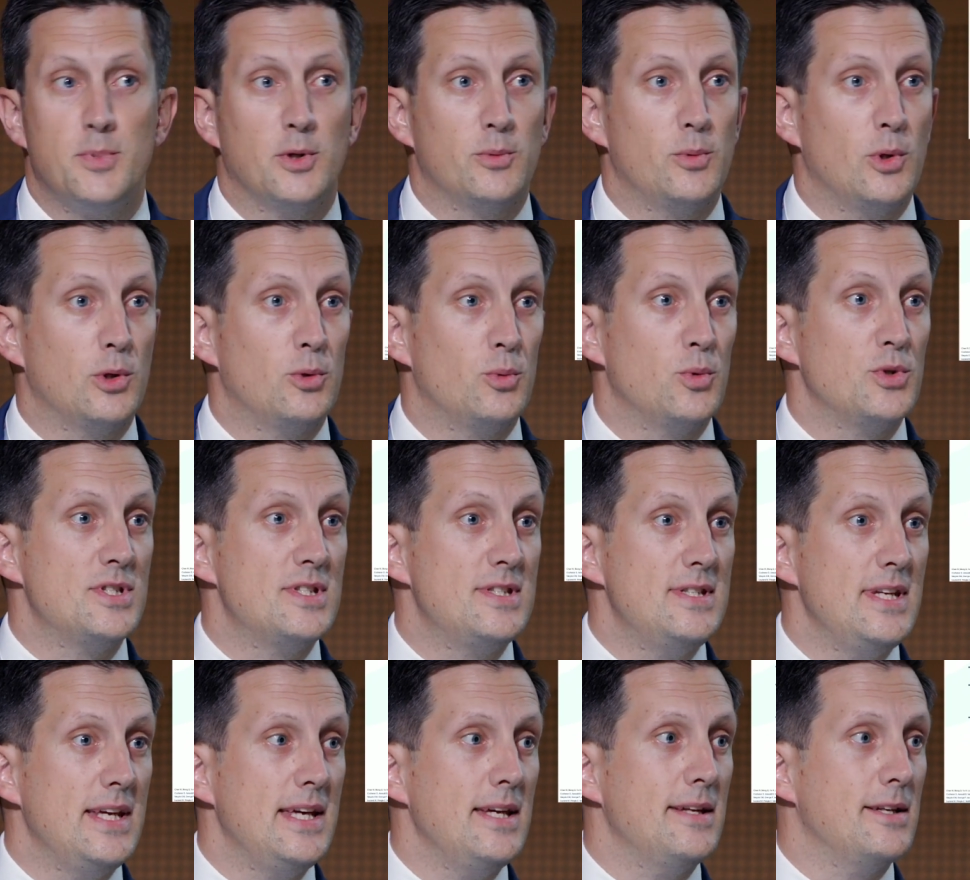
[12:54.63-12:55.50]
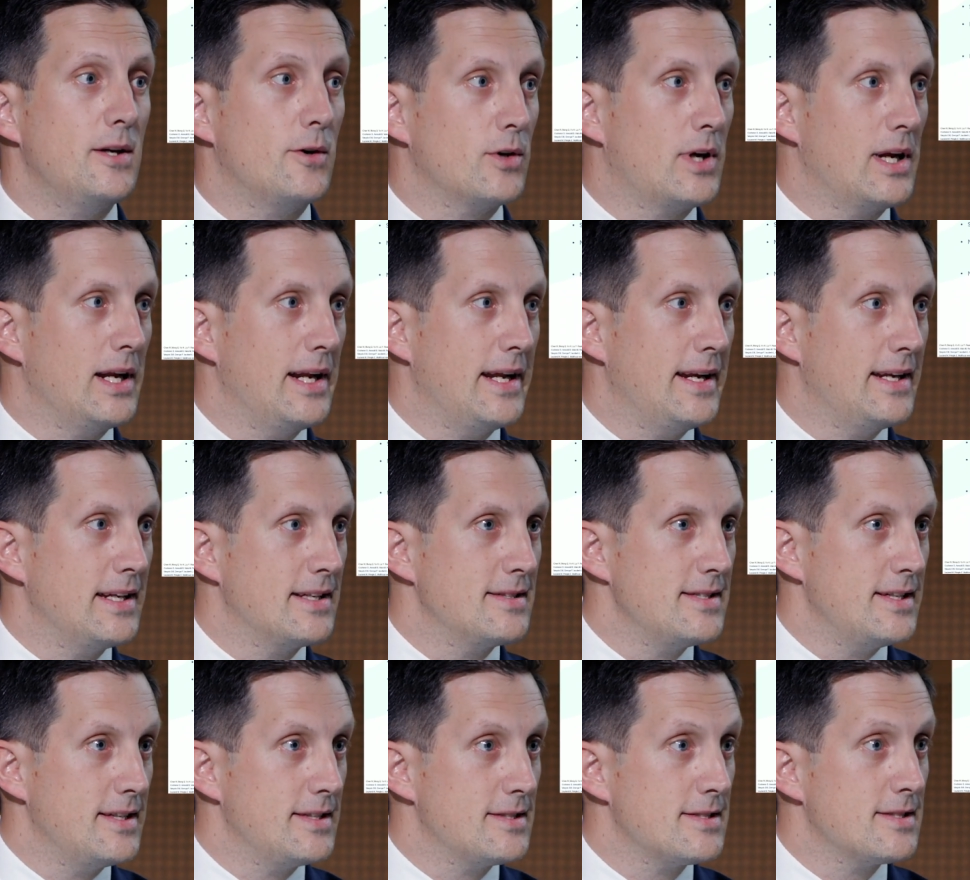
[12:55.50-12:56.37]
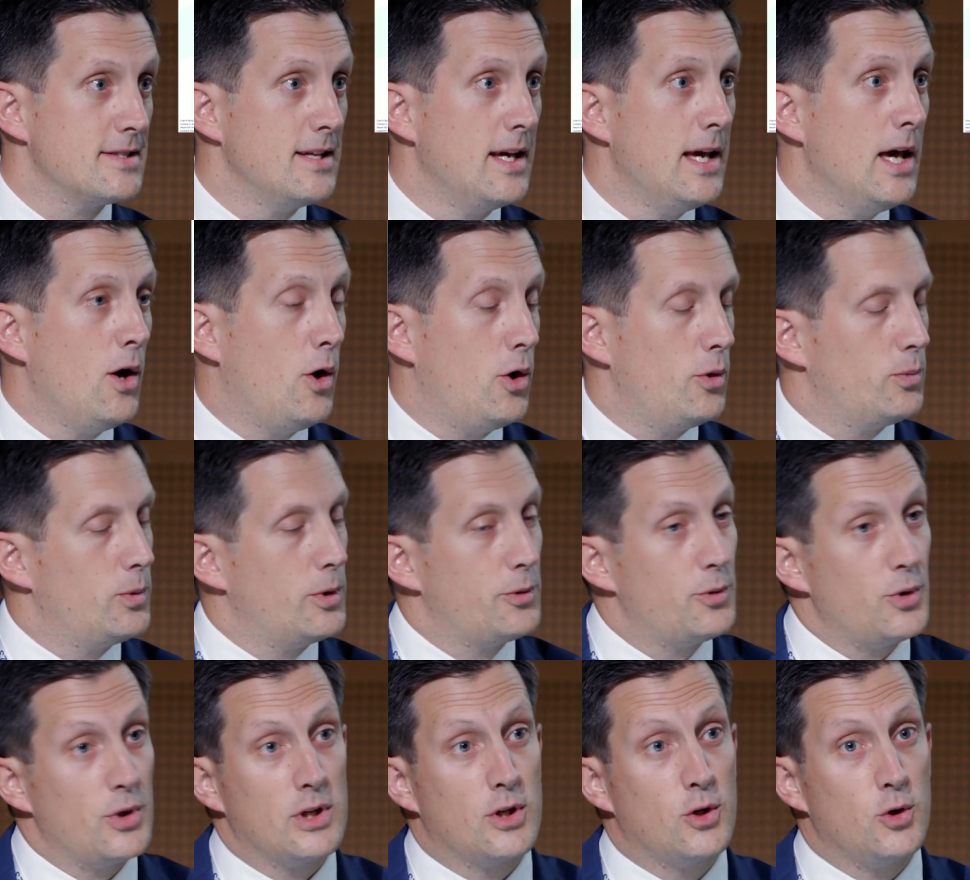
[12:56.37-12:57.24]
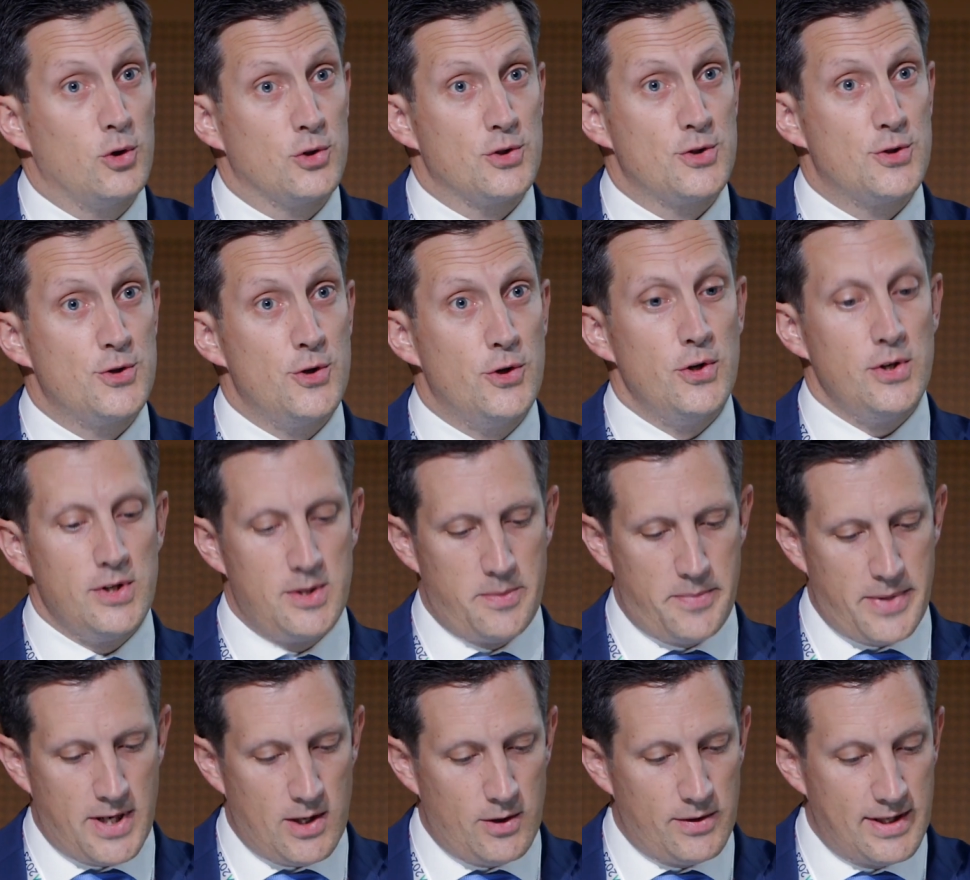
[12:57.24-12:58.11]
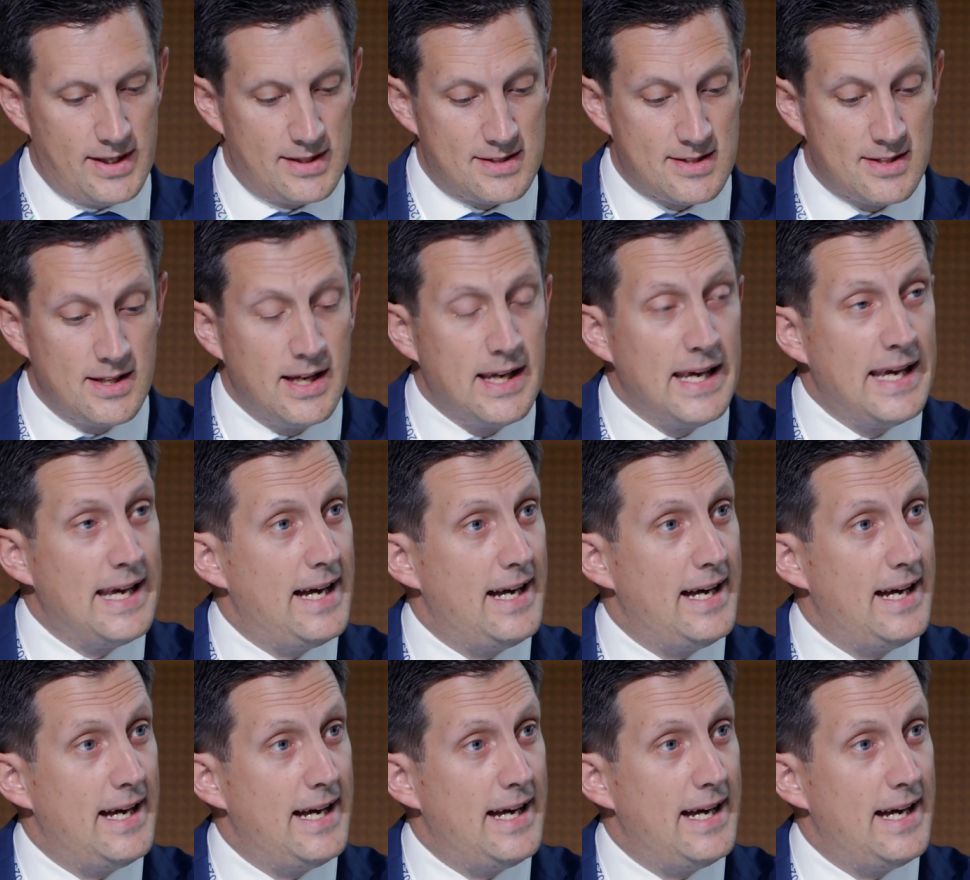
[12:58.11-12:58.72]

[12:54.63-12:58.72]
But what we see in our clinics is, or what we're concerned about is,